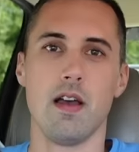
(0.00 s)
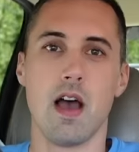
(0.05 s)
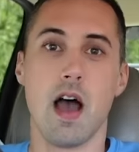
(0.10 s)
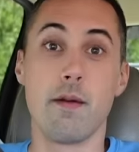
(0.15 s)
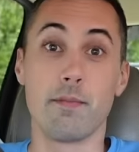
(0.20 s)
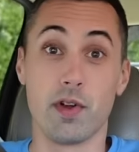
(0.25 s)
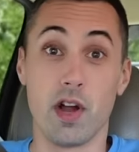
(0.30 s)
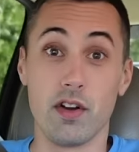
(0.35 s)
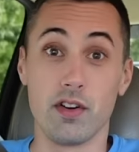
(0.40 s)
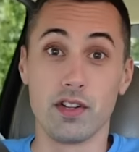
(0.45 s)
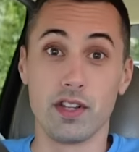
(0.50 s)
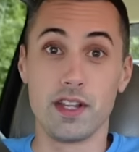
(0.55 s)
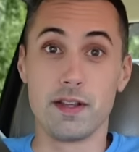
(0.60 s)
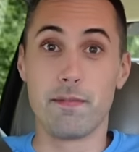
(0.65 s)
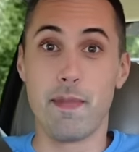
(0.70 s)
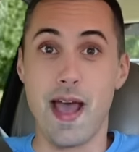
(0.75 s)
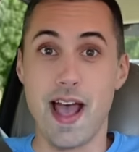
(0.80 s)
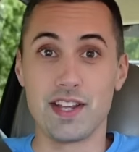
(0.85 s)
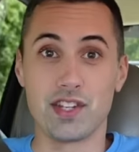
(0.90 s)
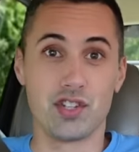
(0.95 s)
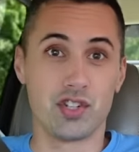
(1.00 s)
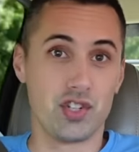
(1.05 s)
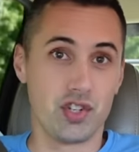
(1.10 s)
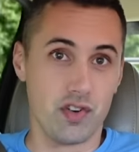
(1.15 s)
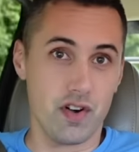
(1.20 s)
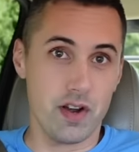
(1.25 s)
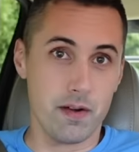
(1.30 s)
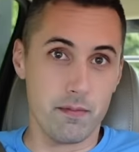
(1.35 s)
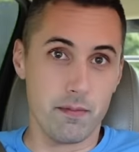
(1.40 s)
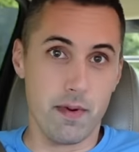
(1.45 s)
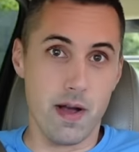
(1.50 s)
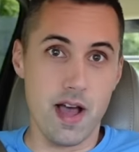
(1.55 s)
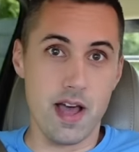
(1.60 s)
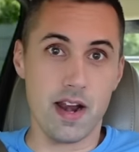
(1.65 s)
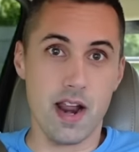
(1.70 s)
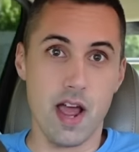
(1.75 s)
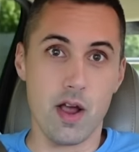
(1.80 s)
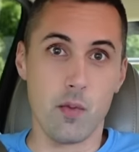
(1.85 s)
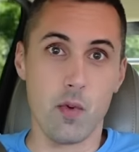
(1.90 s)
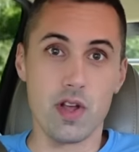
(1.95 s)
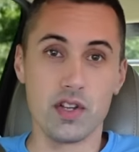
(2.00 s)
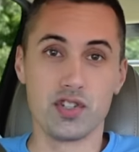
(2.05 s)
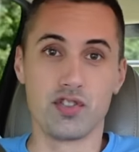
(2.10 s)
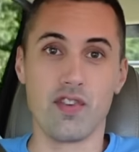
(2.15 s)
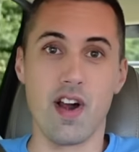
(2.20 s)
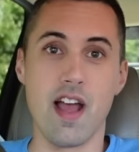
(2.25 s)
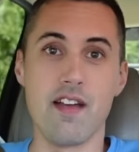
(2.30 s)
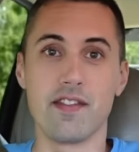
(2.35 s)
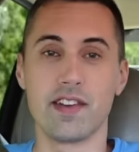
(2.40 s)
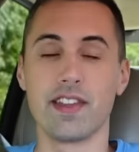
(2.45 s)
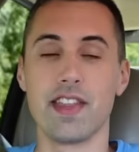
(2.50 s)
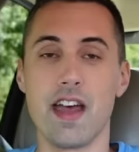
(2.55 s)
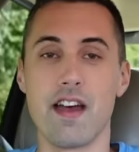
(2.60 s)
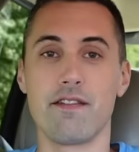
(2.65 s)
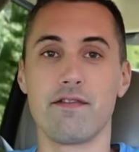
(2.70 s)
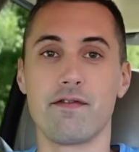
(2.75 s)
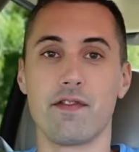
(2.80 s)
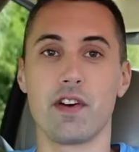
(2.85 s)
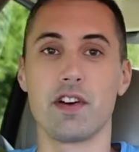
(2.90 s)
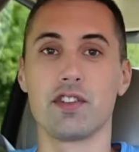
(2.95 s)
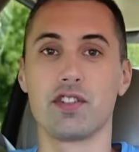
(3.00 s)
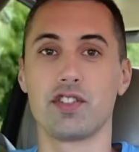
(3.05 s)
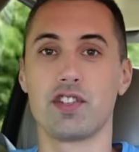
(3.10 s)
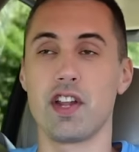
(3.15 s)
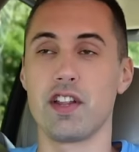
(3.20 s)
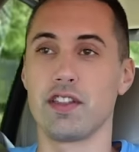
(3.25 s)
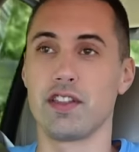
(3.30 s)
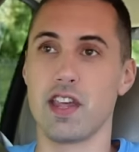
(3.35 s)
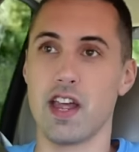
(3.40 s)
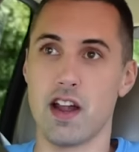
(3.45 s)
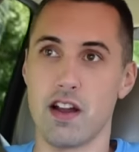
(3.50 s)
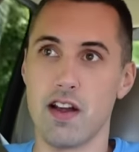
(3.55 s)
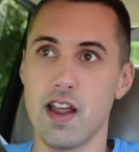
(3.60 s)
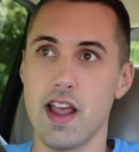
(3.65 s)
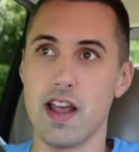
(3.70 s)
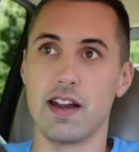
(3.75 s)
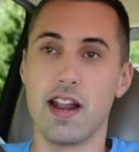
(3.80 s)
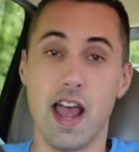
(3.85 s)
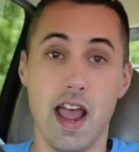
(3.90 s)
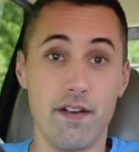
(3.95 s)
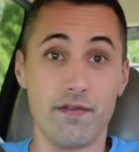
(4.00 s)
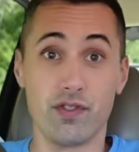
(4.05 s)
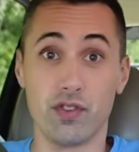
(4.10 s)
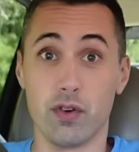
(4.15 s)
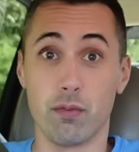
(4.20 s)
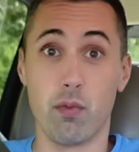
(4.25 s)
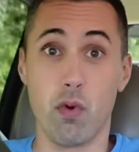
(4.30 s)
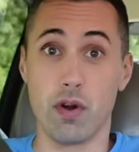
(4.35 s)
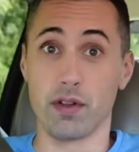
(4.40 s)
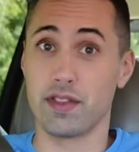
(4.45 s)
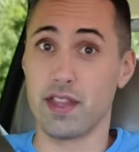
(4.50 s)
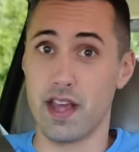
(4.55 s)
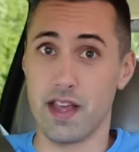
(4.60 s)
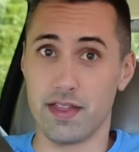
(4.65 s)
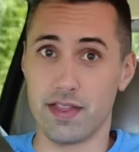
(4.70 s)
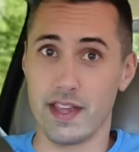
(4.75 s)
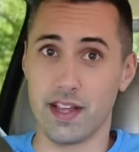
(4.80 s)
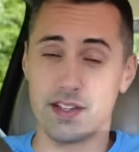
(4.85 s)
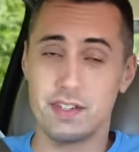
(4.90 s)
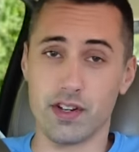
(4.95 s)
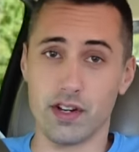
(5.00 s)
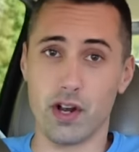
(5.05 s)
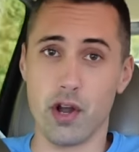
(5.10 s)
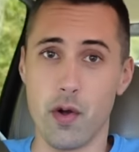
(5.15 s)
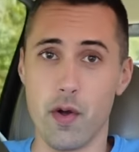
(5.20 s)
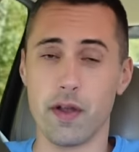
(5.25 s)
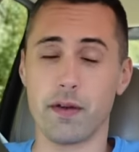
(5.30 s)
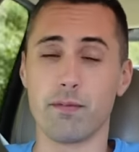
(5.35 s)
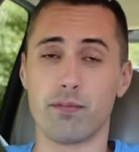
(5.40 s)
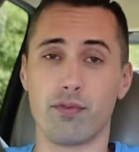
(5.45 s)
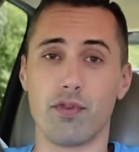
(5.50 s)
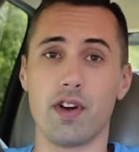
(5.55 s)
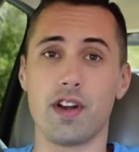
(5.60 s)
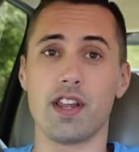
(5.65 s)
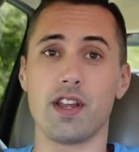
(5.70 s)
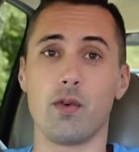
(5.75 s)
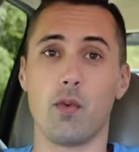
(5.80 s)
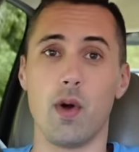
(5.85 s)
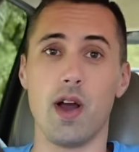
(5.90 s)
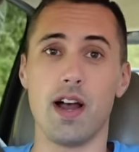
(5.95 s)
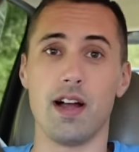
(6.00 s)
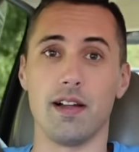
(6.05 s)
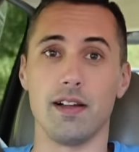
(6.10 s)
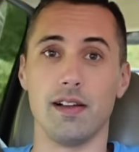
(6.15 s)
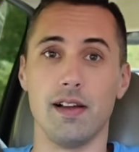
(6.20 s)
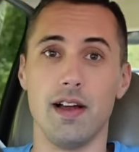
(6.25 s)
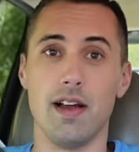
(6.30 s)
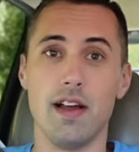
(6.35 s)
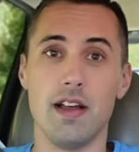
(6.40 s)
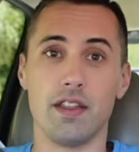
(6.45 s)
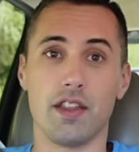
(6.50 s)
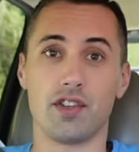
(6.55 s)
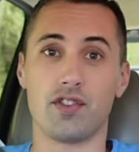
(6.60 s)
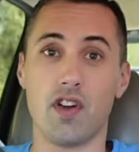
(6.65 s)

I'm currently passengering, but I was driving that first stint there, and I have to report that things are going pretty well. The